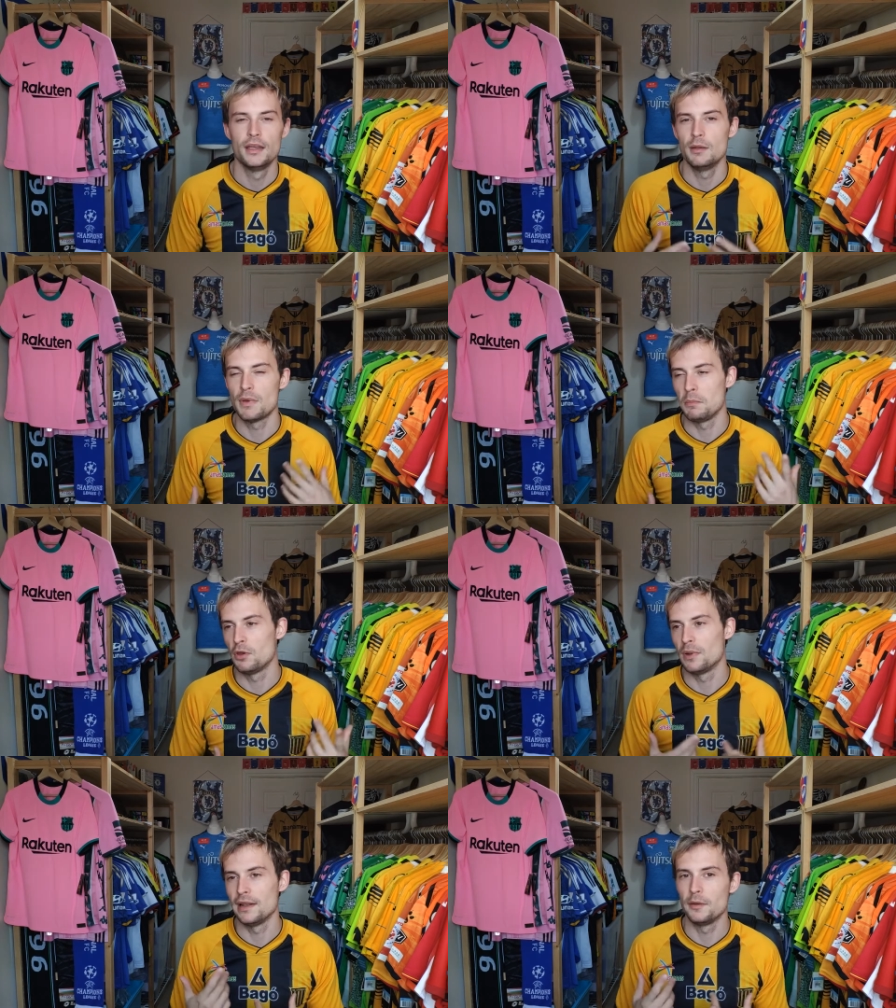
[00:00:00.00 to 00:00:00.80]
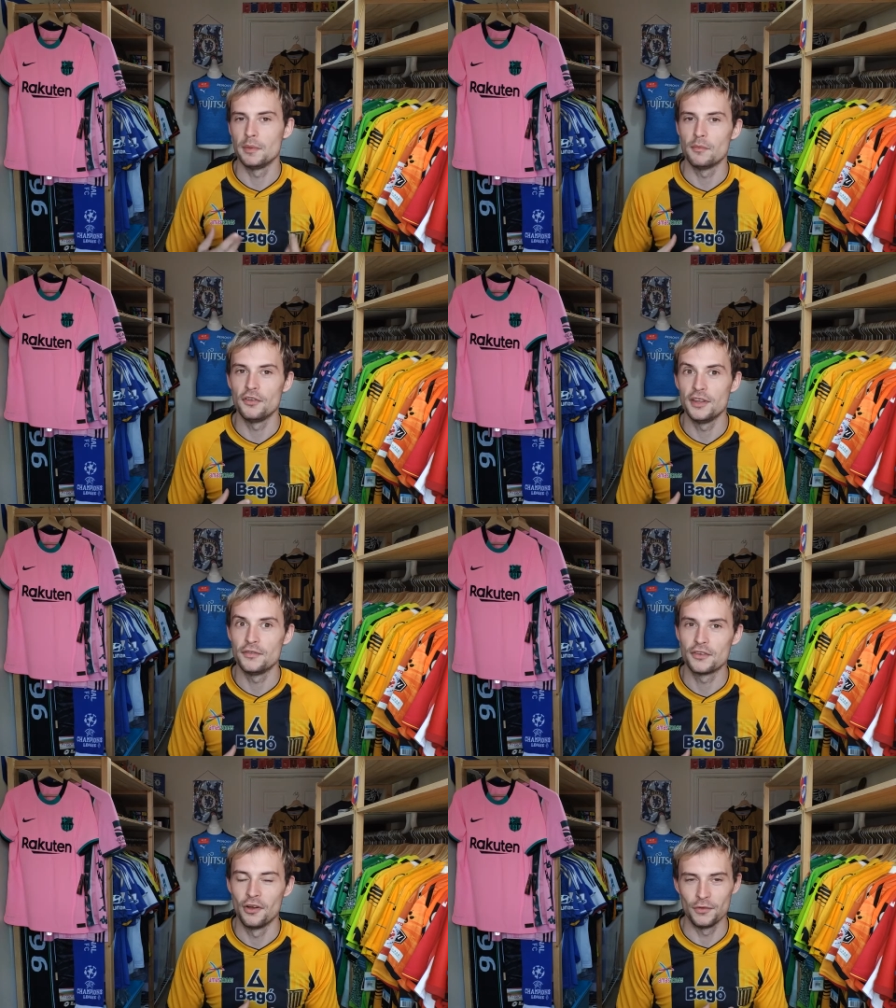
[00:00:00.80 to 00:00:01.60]
it might become a little bit more
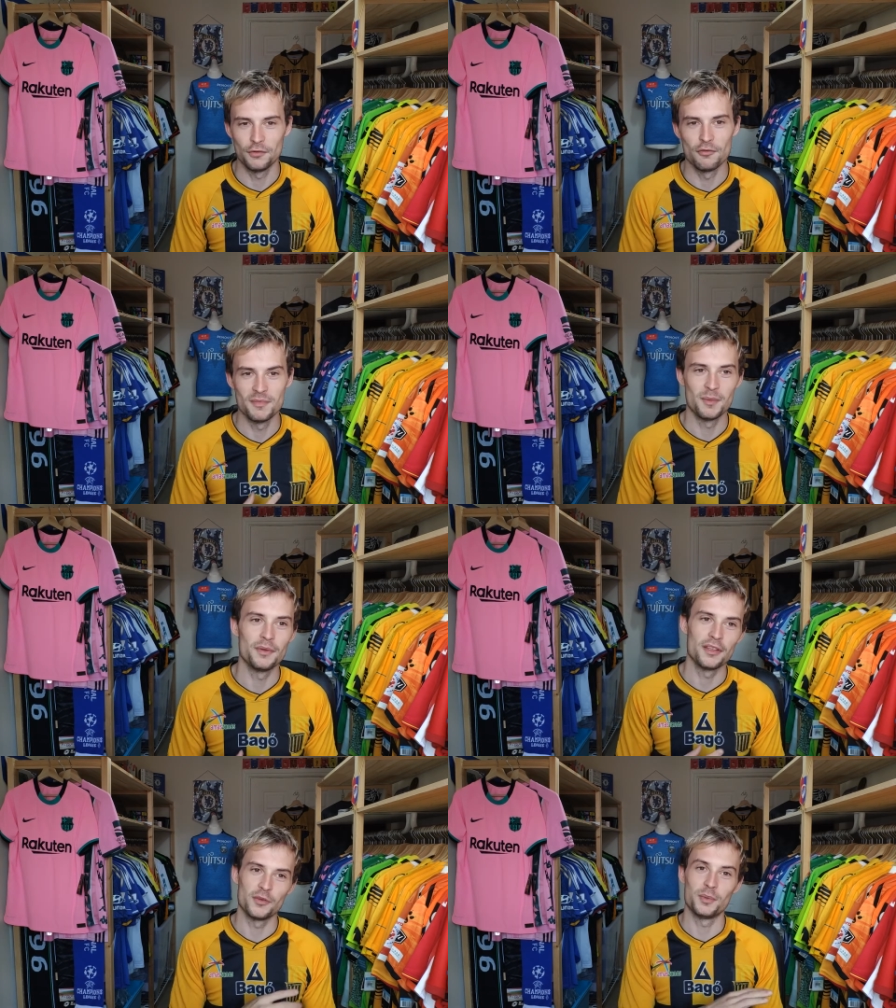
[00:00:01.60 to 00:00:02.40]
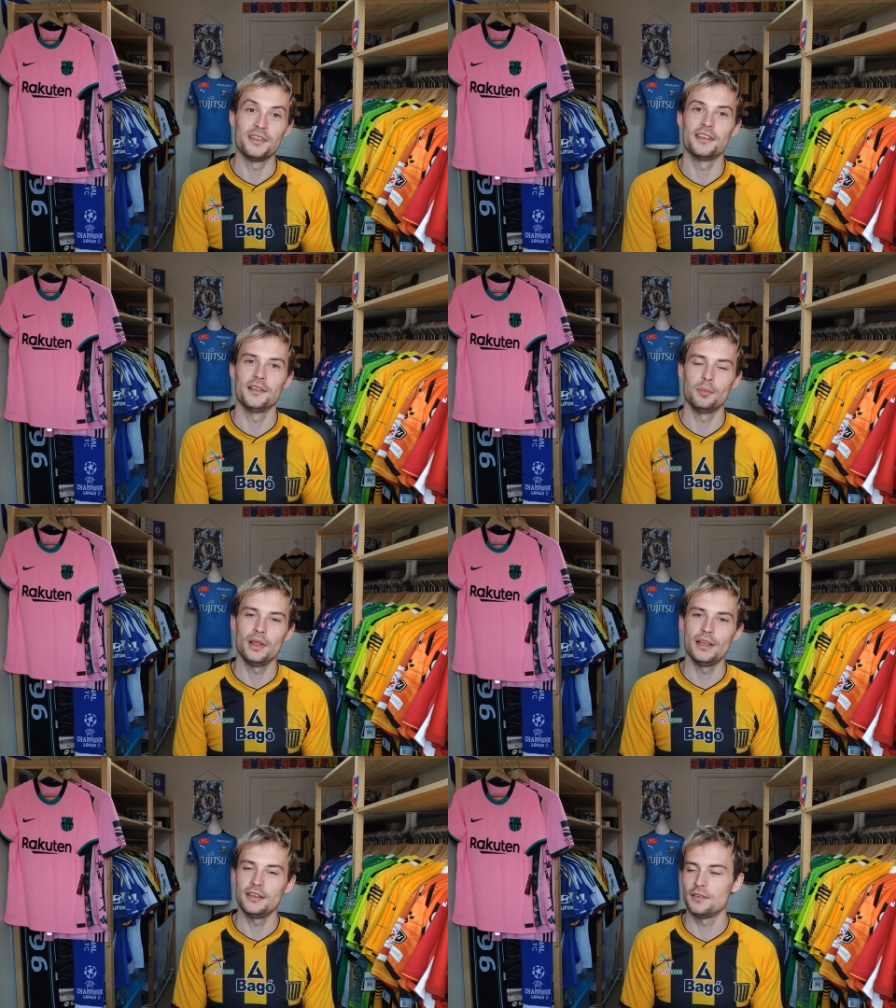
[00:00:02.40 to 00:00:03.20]
difficult to remember those particular
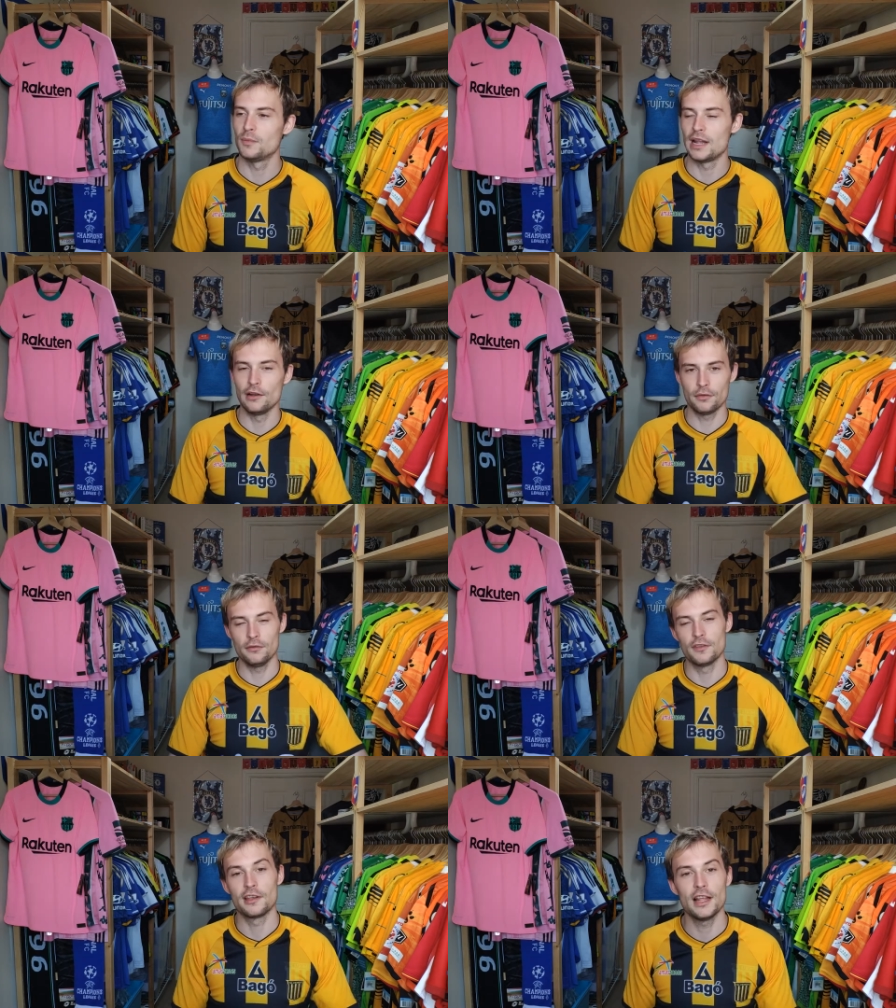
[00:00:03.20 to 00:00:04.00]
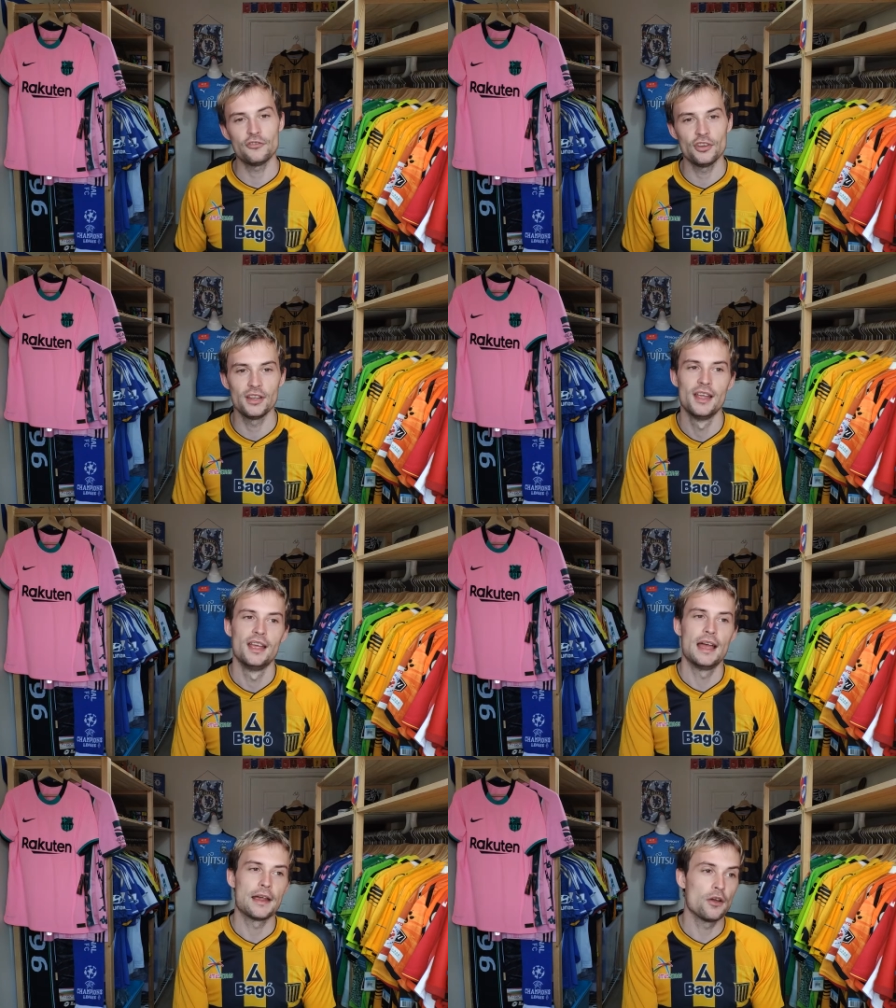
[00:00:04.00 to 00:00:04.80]
players, and when I looked at the collection,
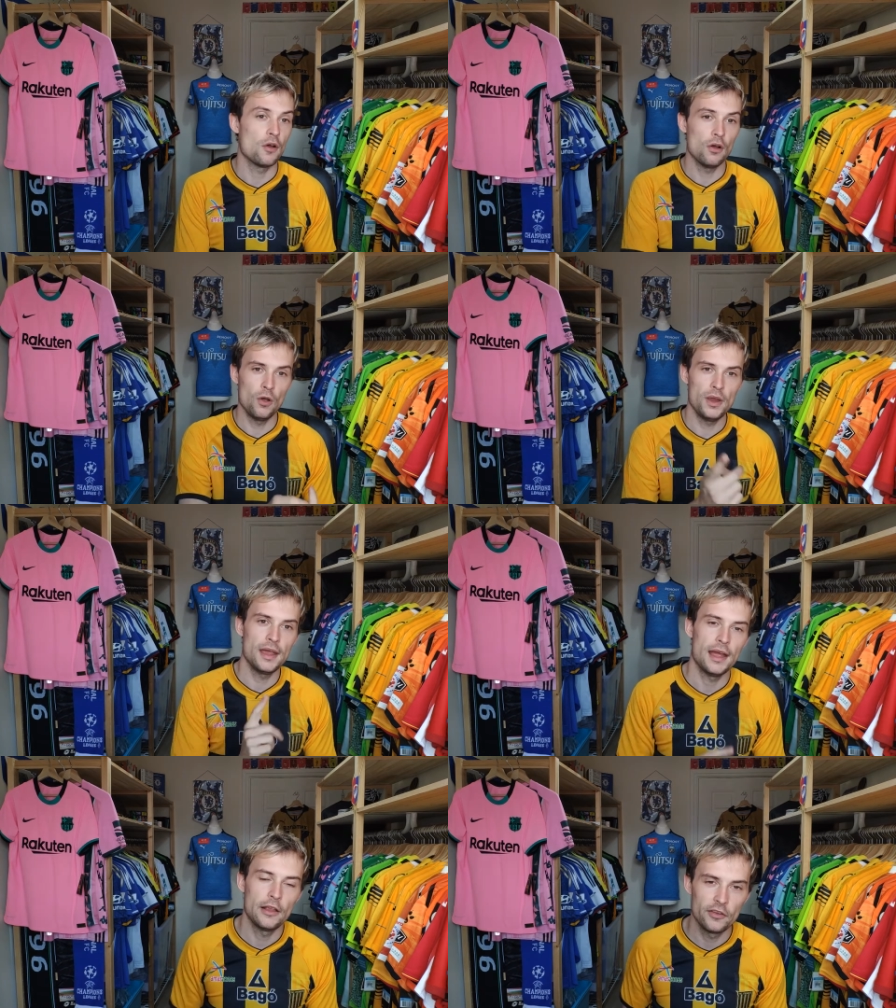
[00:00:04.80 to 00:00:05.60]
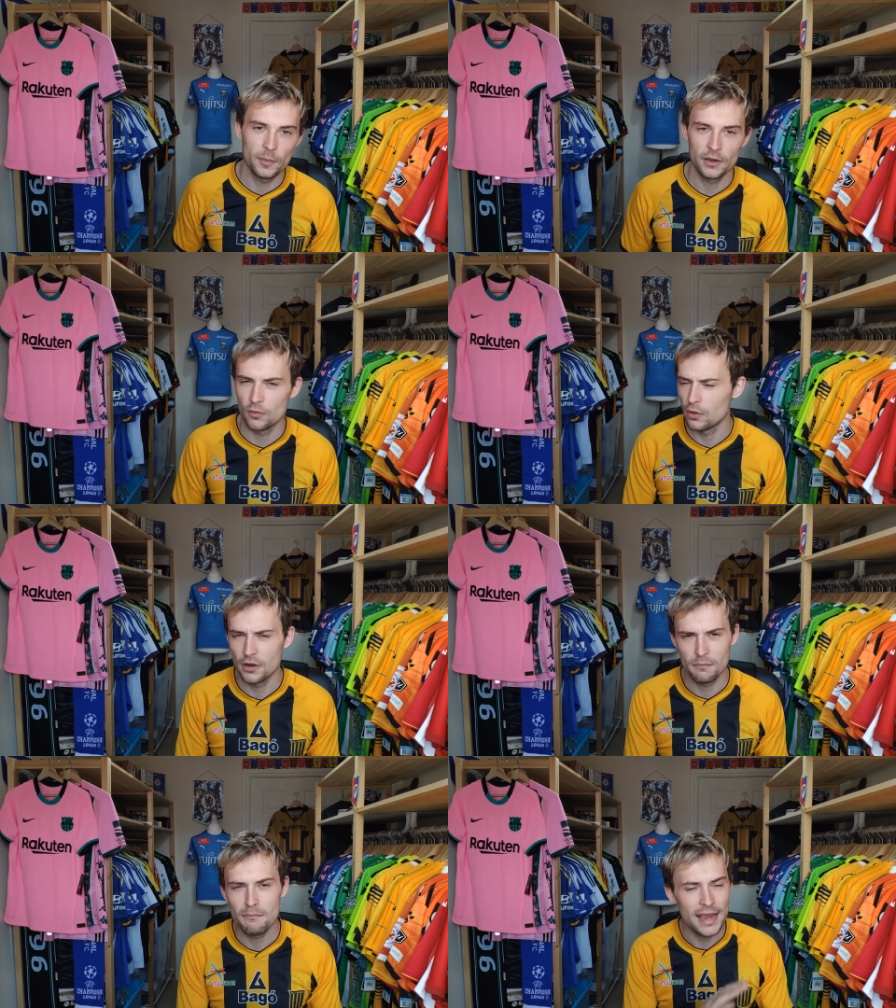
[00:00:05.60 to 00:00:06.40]
I go, oh yeah, Hasselbank, what an
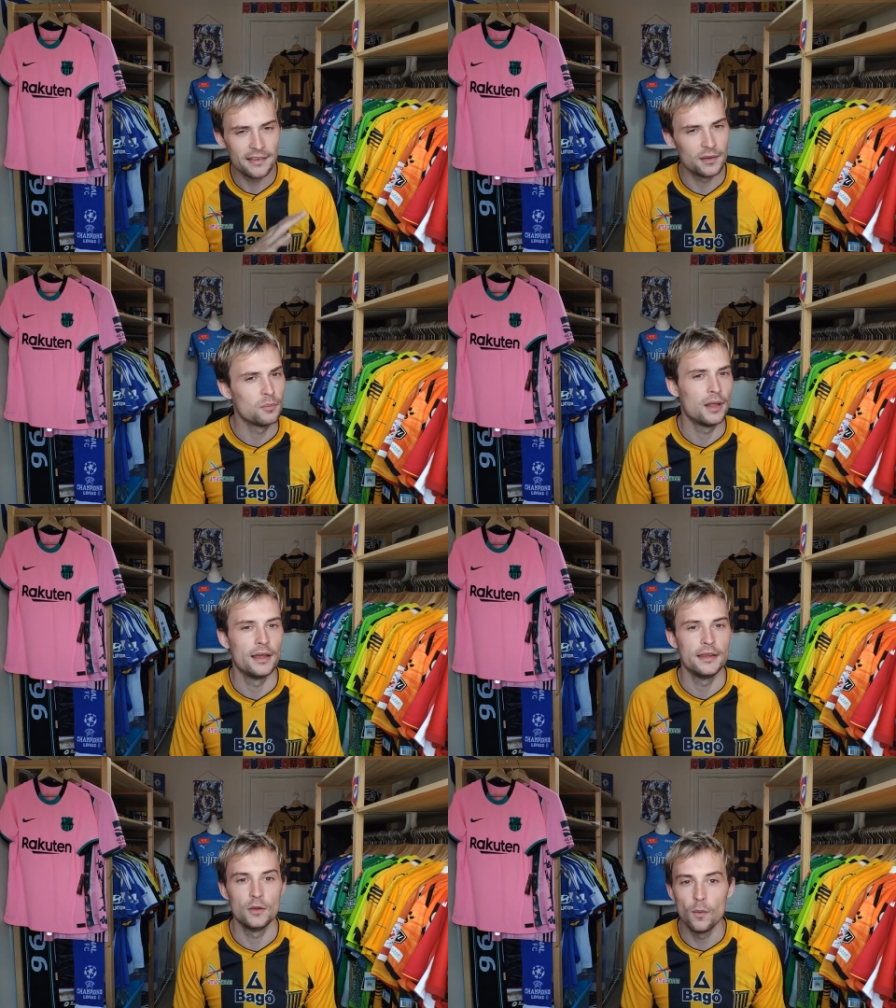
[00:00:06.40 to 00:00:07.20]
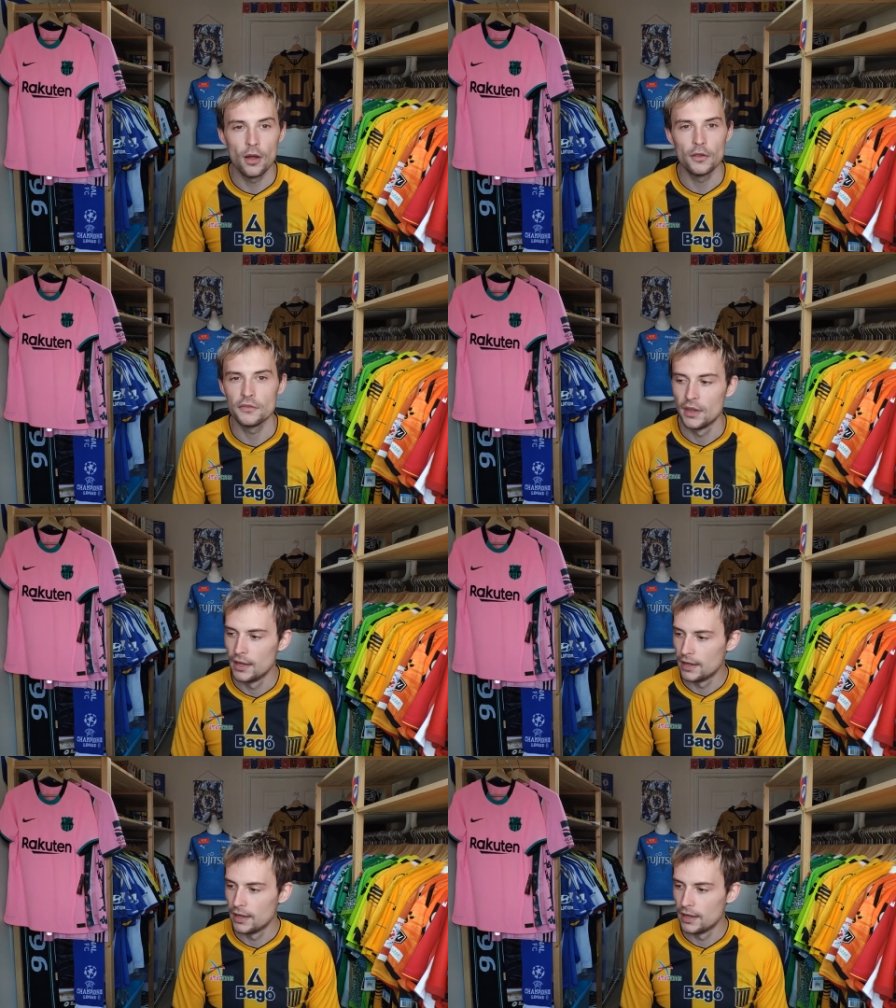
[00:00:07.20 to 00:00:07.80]
amazing player he was.